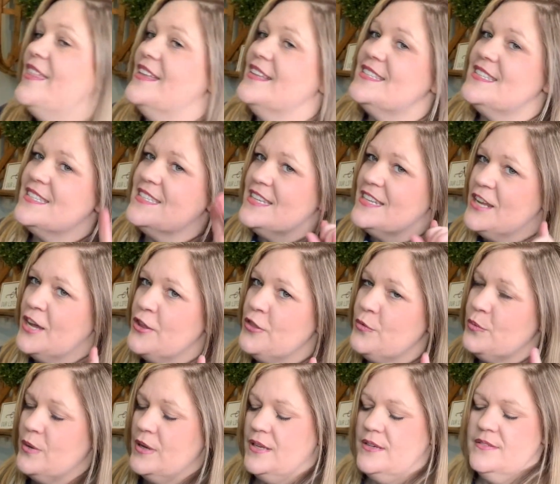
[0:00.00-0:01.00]
This is
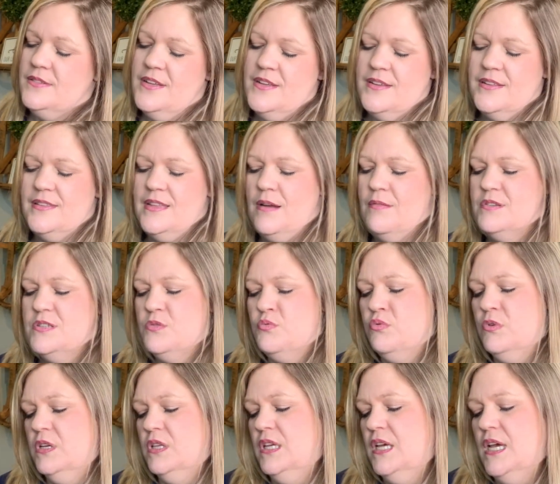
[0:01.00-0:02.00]
another one that I was
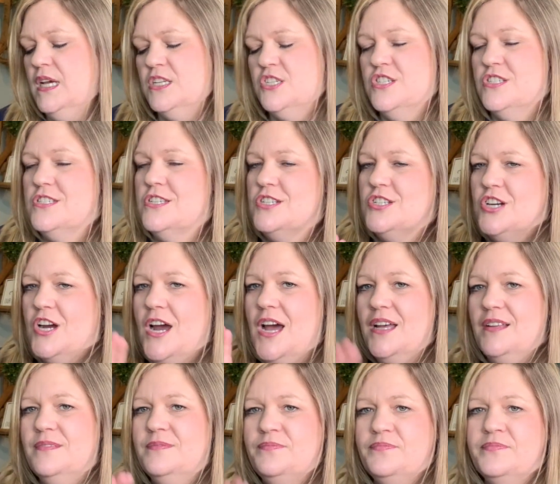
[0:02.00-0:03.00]
really anxious to
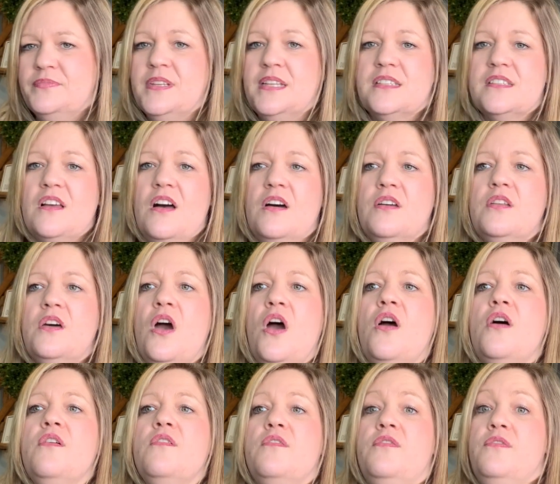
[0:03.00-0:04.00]
try, called
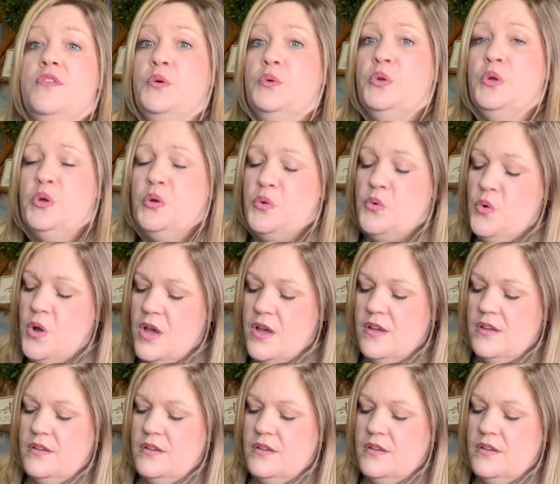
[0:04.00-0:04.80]
Voodoo.